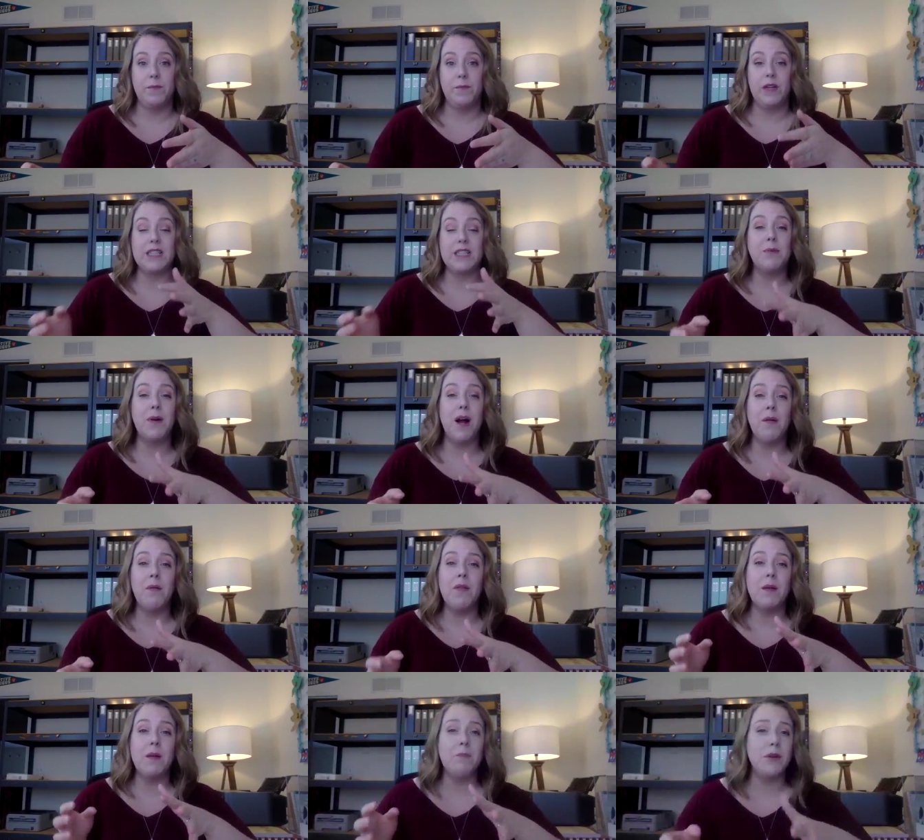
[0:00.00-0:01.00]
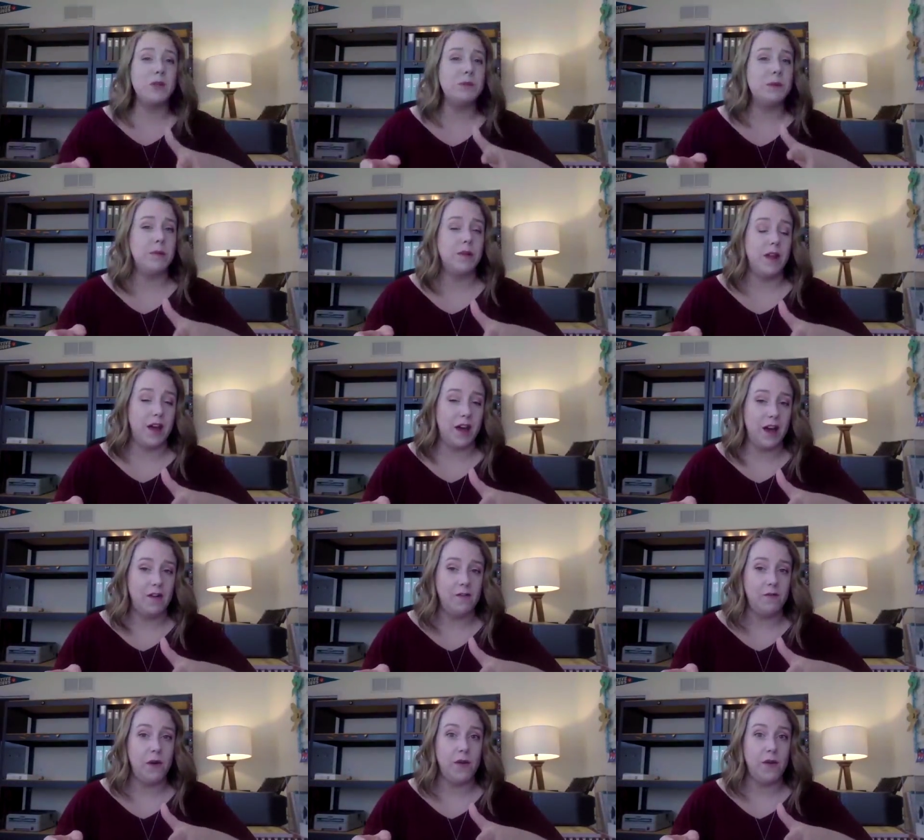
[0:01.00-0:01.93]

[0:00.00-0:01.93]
Because the problem that most people have,